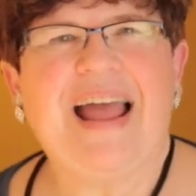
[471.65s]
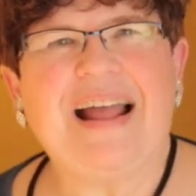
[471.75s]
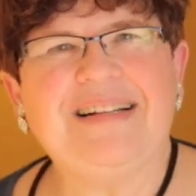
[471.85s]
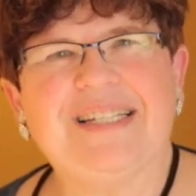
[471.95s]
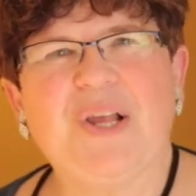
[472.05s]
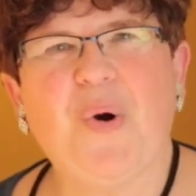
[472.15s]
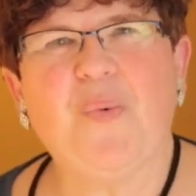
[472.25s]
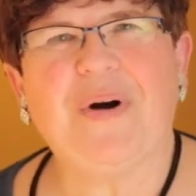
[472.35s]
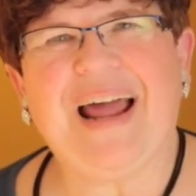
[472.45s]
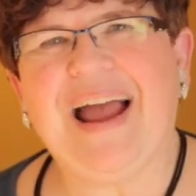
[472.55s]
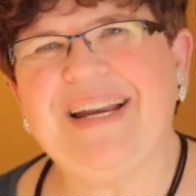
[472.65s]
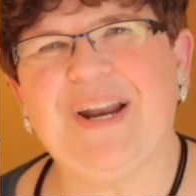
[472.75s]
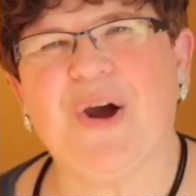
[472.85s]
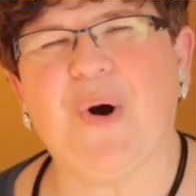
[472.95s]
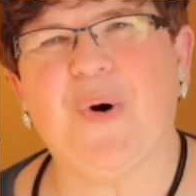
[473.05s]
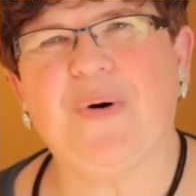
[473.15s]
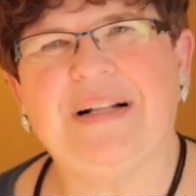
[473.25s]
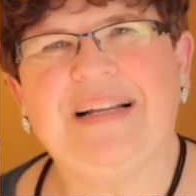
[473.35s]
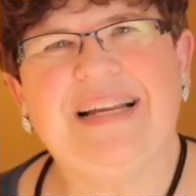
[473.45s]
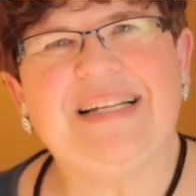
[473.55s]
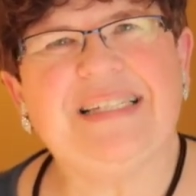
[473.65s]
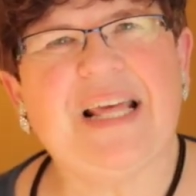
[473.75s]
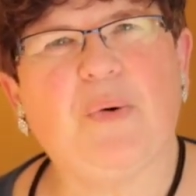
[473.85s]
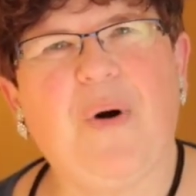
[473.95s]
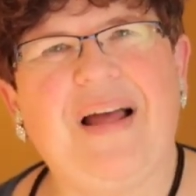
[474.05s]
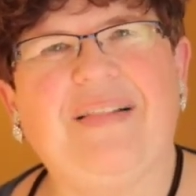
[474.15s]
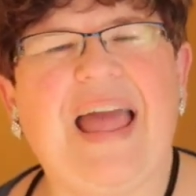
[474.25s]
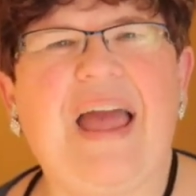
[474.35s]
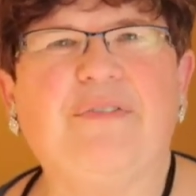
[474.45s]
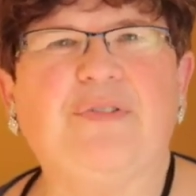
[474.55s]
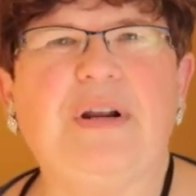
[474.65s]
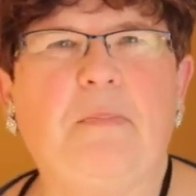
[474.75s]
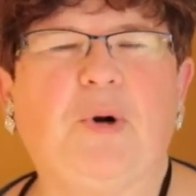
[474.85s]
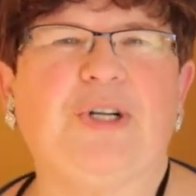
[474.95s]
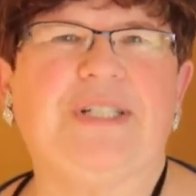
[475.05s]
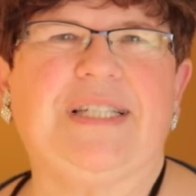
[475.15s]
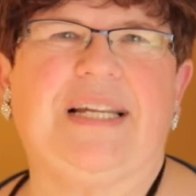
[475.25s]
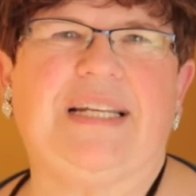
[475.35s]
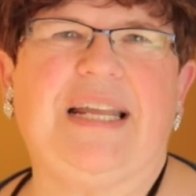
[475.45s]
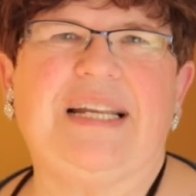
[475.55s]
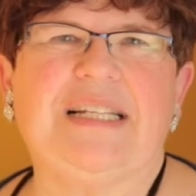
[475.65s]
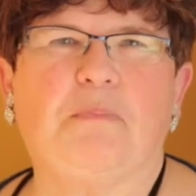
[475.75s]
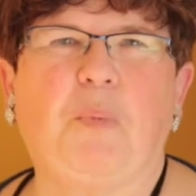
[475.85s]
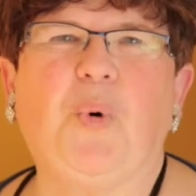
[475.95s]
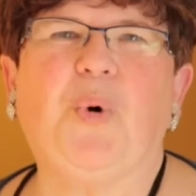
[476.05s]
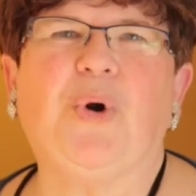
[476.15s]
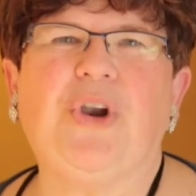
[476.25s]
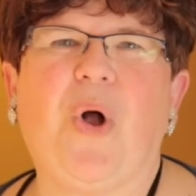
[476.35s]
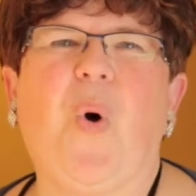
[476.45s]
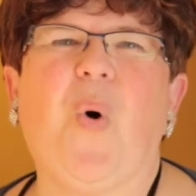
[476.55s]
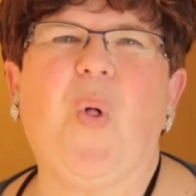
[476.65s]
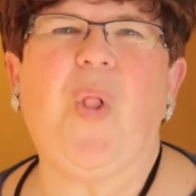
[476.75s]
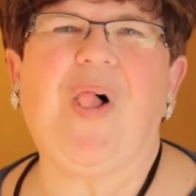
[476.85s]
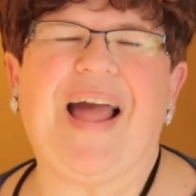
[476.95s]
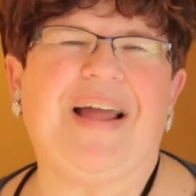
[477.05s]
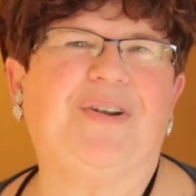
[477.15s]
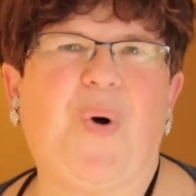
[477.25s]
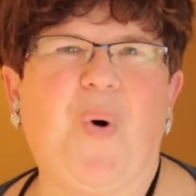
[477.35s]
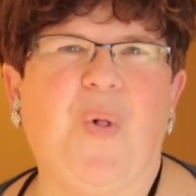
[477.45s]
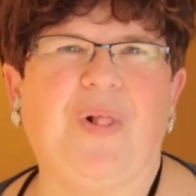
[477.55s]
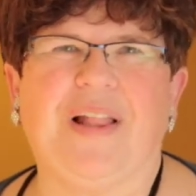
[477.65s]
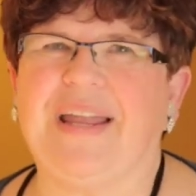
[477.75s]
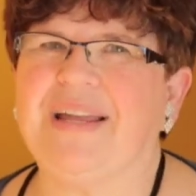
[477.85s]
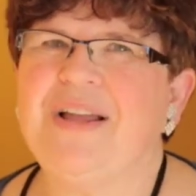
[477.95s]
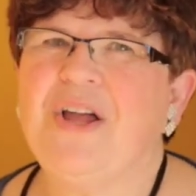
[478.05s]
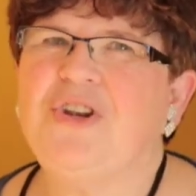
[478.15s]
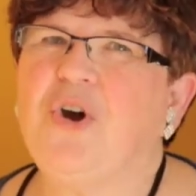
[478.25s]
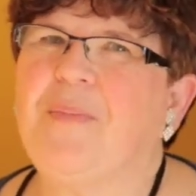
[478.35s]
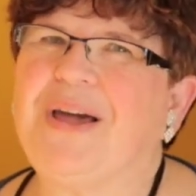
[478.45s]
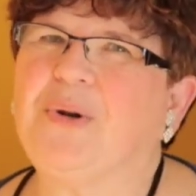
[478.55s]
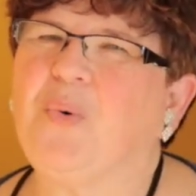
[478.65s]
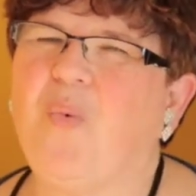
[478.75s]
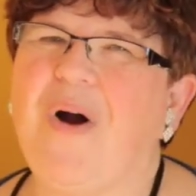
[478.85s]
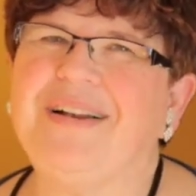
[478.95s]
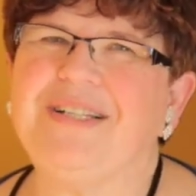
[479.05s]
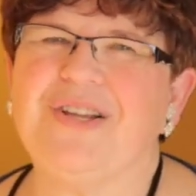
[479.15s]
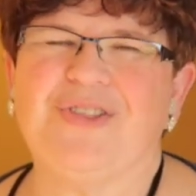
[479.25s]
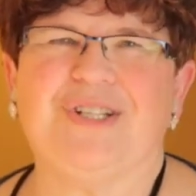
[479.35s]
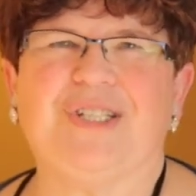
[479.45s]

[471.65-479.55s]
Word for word: And so what I know is that while every person is born whole and holy, no matter what the